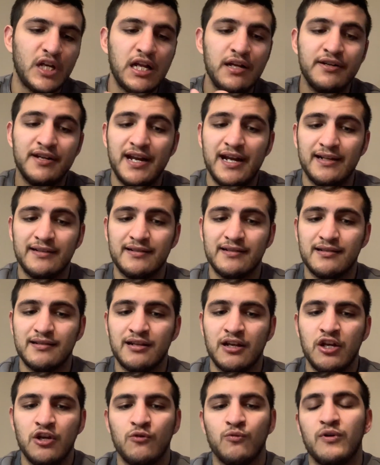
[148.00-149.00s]
Next,
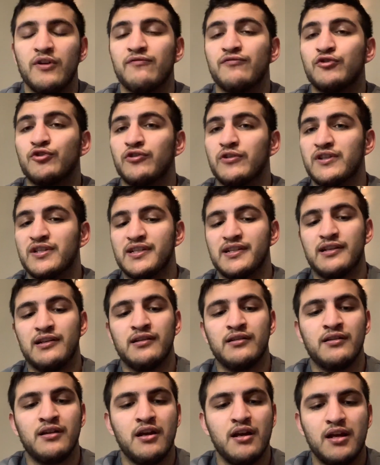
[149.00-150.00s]
we have
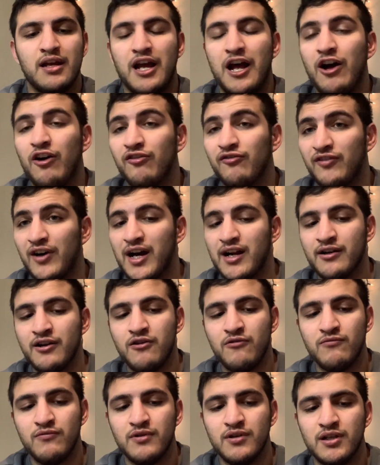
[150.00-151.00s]
Tristan
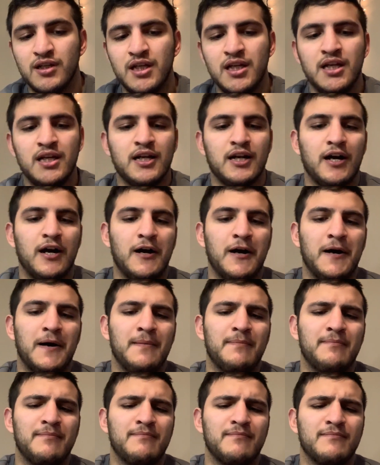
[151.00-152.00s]
Alvano.
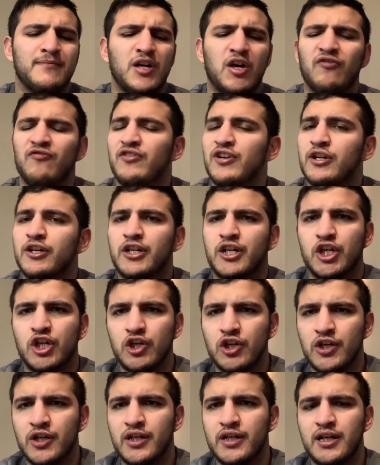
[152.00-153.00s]
Um, a very
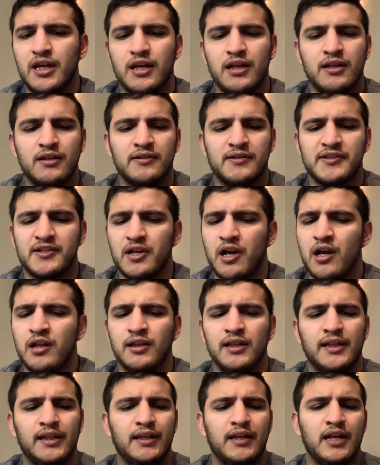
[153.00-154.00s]
good,
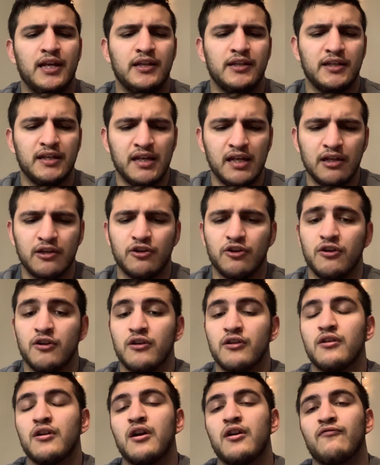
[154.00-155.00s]
solid
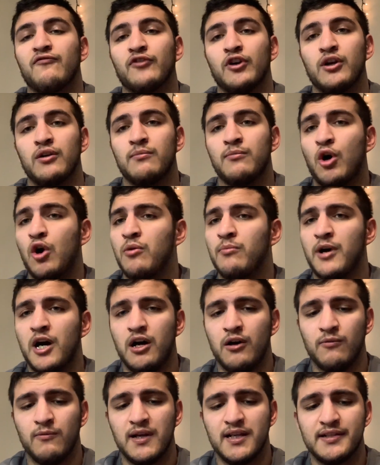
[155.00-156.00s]
kicker from
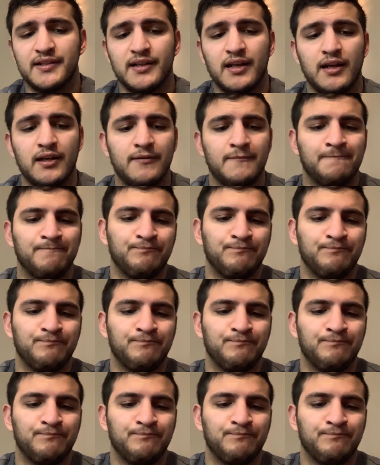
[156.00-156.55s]
Omaha West Side.